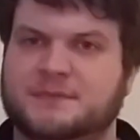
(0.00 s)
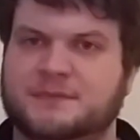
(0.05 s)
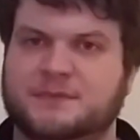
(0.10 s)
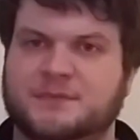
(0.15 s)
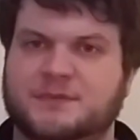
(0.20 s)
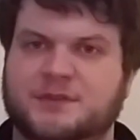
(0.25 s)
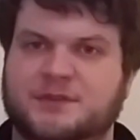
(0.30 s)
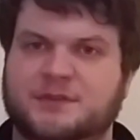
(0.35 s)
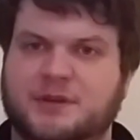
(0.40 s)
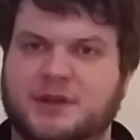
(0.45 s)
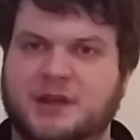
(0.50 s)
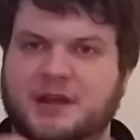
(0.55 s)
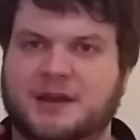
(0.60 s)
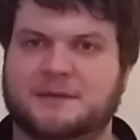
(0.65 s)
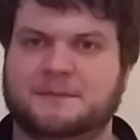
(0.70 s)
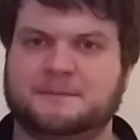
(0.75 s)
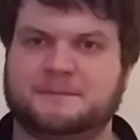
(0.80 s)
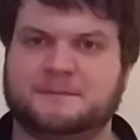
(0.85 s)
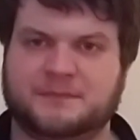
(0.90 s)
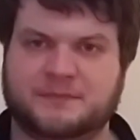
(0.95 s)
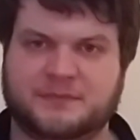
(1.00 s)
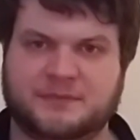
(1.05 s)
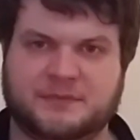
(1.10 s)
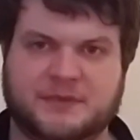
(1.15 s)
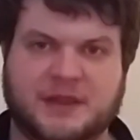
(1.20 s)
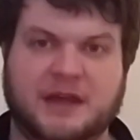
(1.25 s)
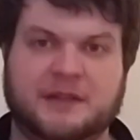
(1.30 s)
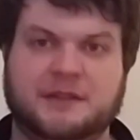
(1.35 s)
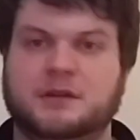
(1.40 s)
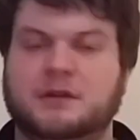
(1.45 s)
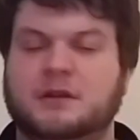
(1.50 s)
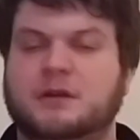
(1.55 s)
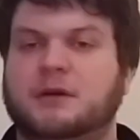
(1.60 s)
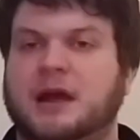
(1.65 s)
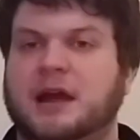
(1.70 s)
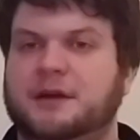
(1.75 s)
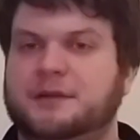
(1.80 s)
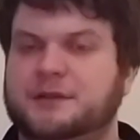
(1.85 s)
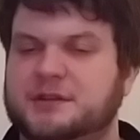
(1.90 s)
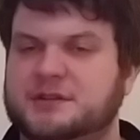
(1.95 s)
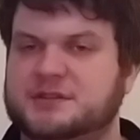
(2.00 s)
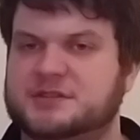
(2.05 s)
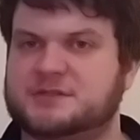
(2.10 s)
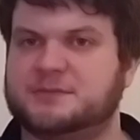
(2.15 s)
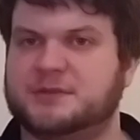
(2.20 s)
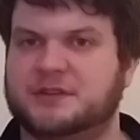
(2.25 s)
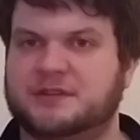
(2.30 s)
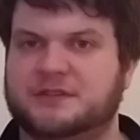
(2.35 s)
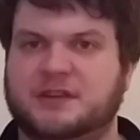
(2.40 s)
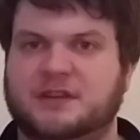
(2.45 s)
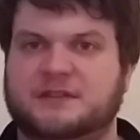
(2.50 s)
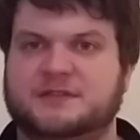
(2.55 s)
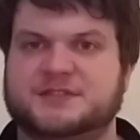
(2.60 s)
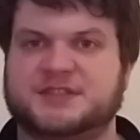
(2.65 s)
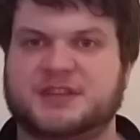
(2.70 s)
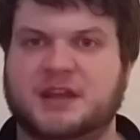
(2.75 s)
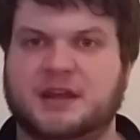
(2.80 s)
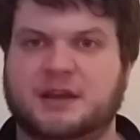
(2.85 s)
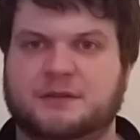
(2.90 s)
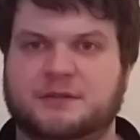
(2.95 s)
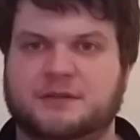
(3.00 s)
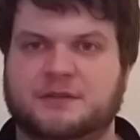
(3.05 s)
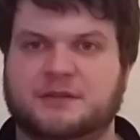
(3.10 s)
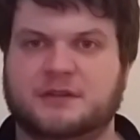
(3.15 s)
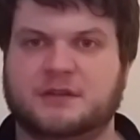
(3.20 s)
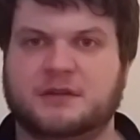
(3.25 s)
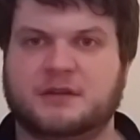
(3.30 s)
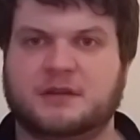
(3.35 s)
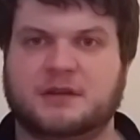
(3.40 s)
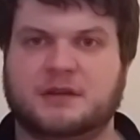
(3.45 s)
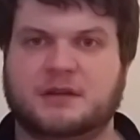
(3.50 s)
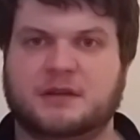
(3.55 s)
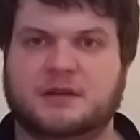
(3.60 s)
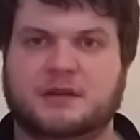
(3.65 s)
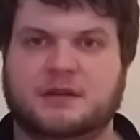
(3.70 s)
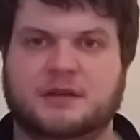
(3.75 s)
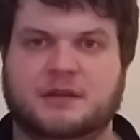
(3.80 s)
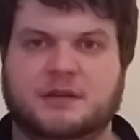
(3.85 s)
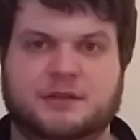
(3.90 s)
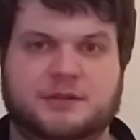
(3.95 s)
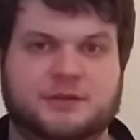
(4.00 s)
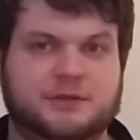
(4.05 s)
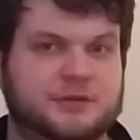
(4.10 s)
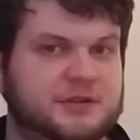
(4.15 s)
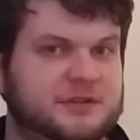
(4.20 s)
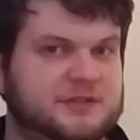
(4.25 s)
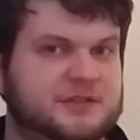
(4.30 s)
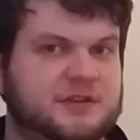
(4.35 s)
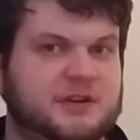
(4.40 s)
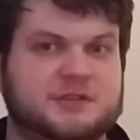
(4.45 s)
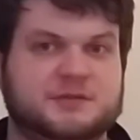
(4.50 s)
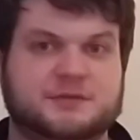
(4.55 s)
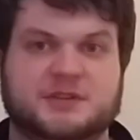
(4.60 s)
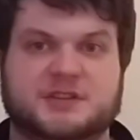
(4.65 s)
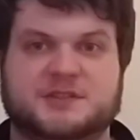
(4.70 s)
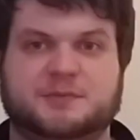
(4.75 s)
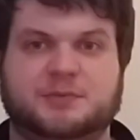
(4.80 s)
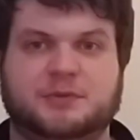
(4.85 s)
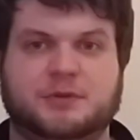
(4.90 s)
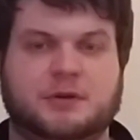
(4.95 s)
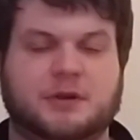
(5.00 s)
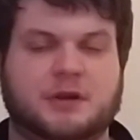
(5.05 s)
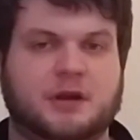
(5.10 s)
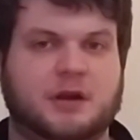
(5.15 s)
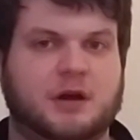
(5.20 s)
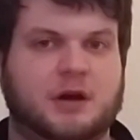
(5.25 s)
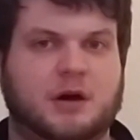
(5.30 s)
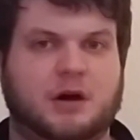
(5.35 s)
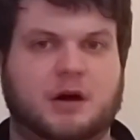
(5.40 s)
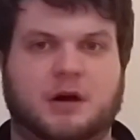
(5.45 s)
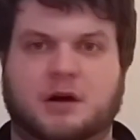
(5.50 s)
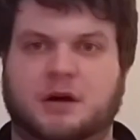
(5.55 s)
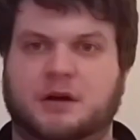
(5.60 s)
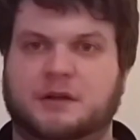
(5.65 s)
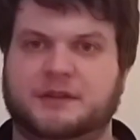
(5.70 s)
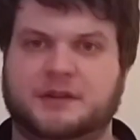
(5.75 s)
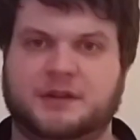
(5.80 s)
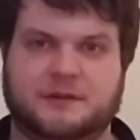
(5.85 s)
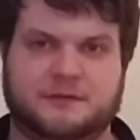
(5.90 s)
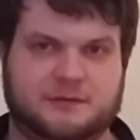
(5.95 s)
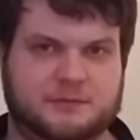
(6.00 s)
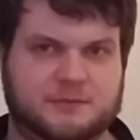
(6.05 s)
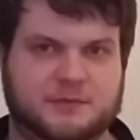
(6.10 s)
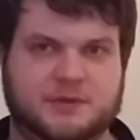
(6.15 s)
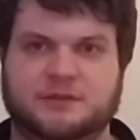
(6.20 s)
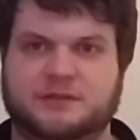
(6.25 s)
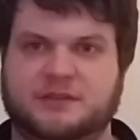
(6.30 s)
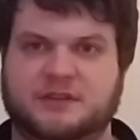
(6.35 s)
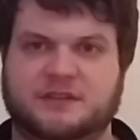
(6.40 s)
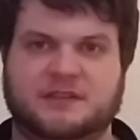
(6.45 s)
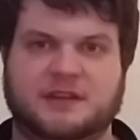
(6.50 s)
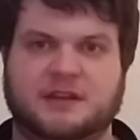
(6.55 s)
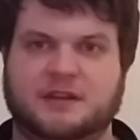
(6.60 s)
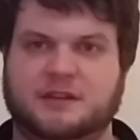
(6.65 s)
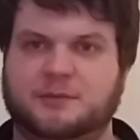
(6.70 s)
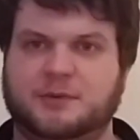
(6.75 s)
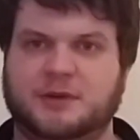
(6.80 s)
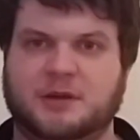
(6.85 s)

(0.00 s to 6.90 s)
So yeah, now that you know how the instrument itself sounds, you can start to explore all the different musics that it's been a